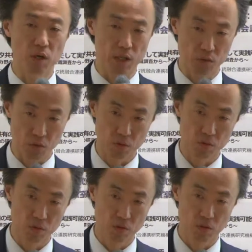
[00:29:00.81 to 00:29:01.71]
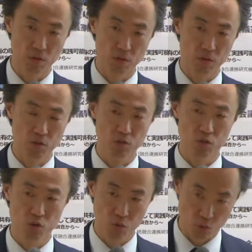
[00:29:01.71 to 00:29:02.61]
And
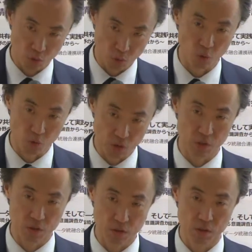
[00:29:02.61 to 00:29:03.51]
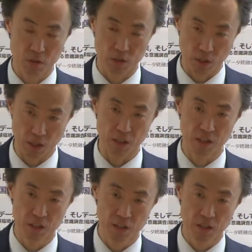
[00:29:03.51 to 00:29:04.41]
as they were involved in that
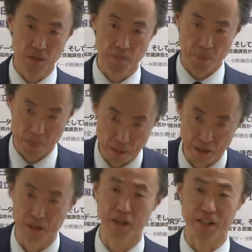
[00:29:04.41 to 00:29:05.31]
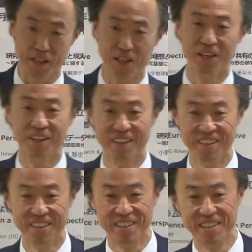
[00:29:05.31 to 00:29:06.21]
much, they are well versed
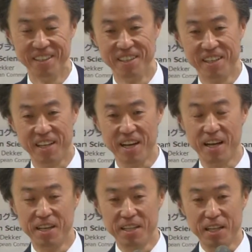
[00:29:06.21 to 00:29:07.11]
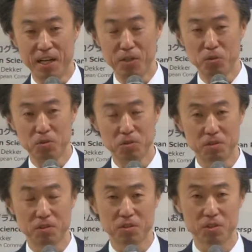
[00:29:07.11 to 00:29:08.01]
in the research themselves, so they can
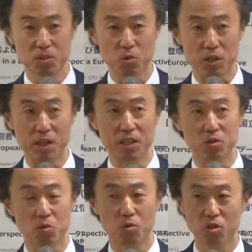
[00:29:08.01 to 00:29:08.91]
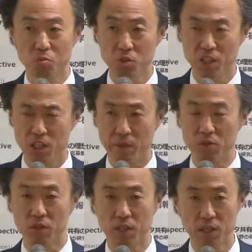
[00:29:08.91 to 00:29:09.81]
come up with some data management plan.
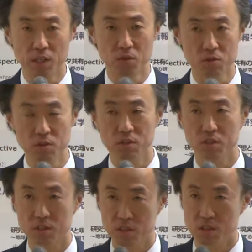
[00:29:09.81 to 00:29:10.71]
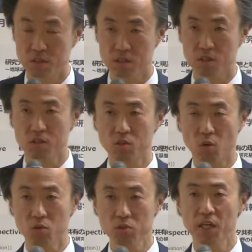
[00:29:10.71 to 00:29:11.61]
Maybe I should say
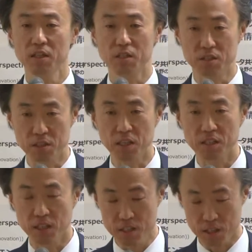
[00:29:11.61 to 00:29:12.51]
this as well.